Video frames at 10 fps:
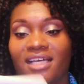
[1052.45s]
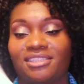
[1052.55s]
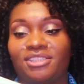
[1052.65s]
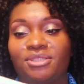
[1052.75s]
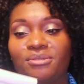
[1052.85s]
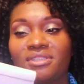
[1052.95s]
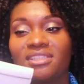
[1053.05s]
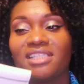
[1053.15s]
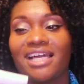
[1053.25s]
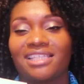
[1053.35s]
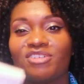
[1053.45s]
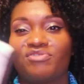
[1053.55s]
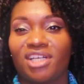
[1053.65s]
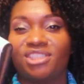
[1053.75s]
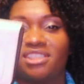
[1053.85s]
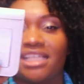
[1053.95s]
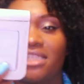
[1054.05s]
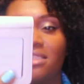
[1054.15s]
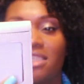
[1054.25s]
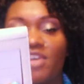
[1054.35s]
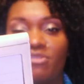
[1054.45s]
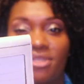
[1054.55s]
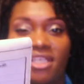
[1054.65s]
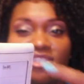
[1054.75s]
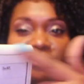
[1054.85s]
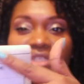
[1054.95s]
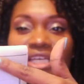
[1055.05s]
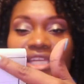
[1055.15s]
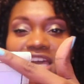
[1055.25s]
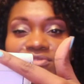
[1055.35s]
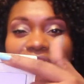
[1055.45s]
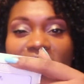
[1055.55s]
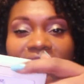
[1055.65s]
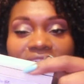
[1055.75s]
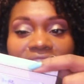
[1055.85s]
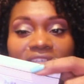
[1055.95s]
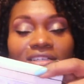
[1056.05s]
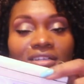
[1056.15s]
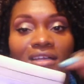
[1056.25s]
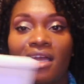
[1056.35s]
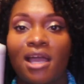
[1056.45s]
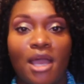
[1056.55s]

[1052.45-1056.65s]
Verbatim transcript: I do like the functionality of it because you can have your ID here.